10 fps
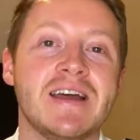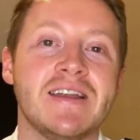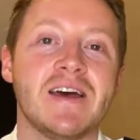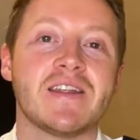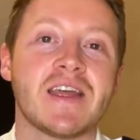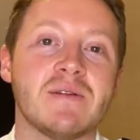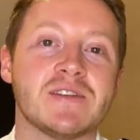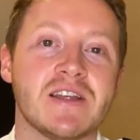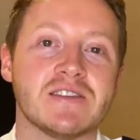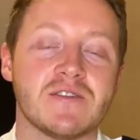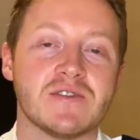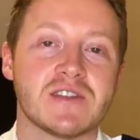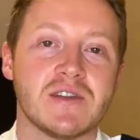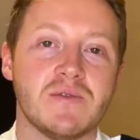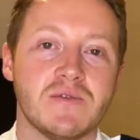Now the captain has
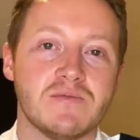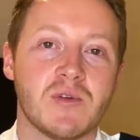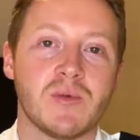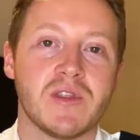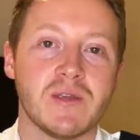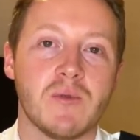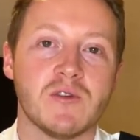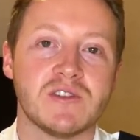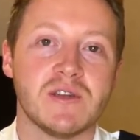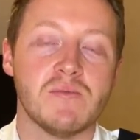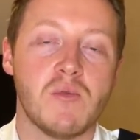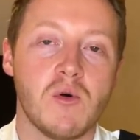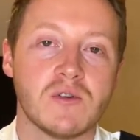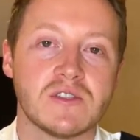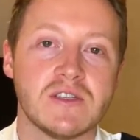obviously probably the most
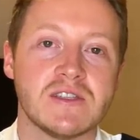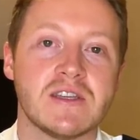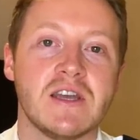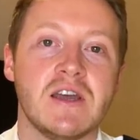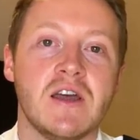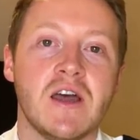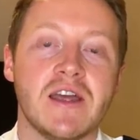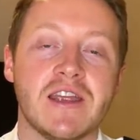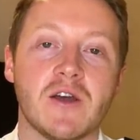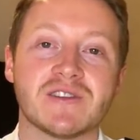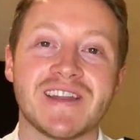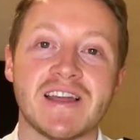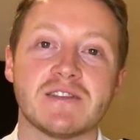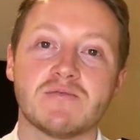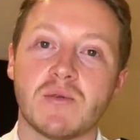important. He goes
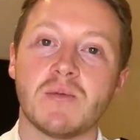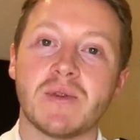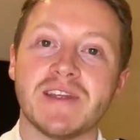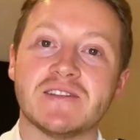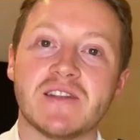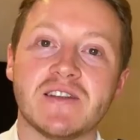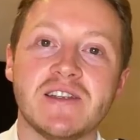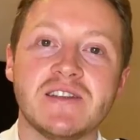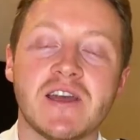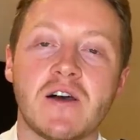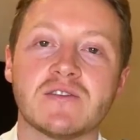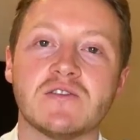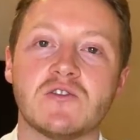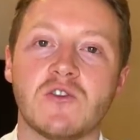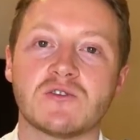less probably into the details
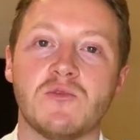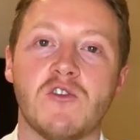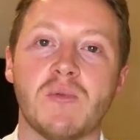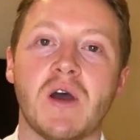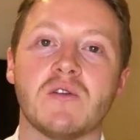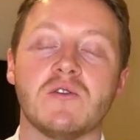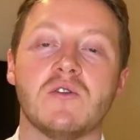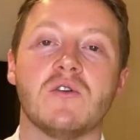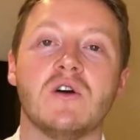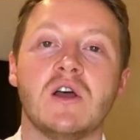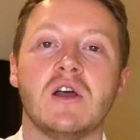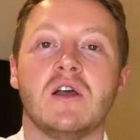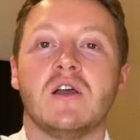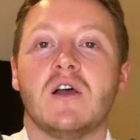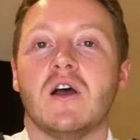and talks more about your
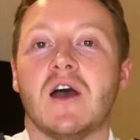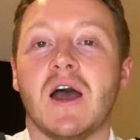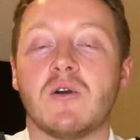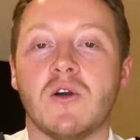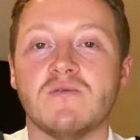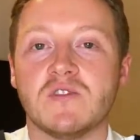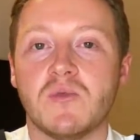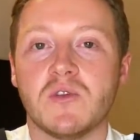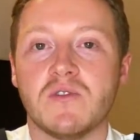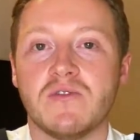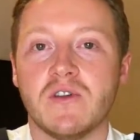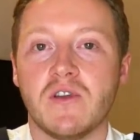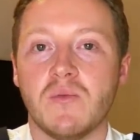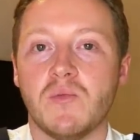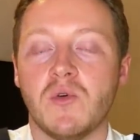how comfortable you
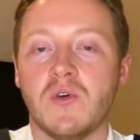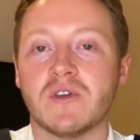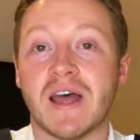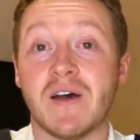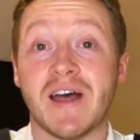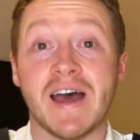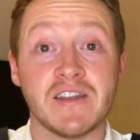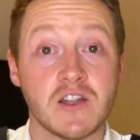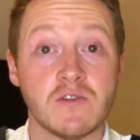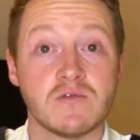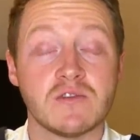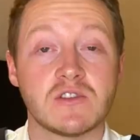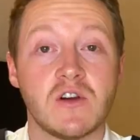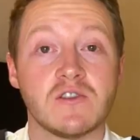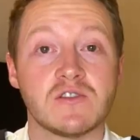feel on board, how the handover has
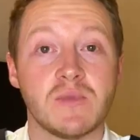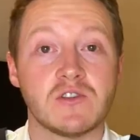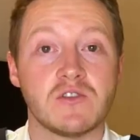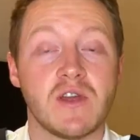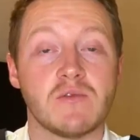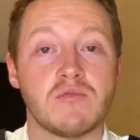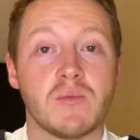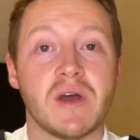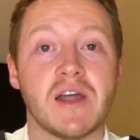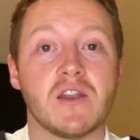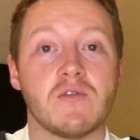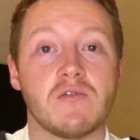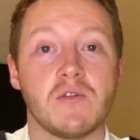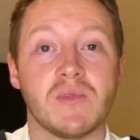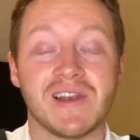gone, to make sure you have a proper
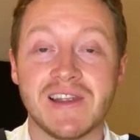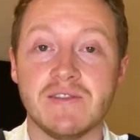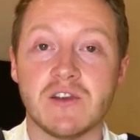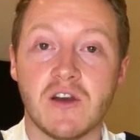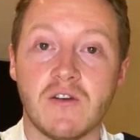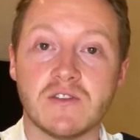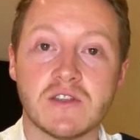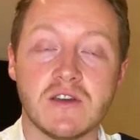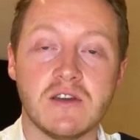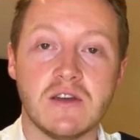handover from the leaving officer.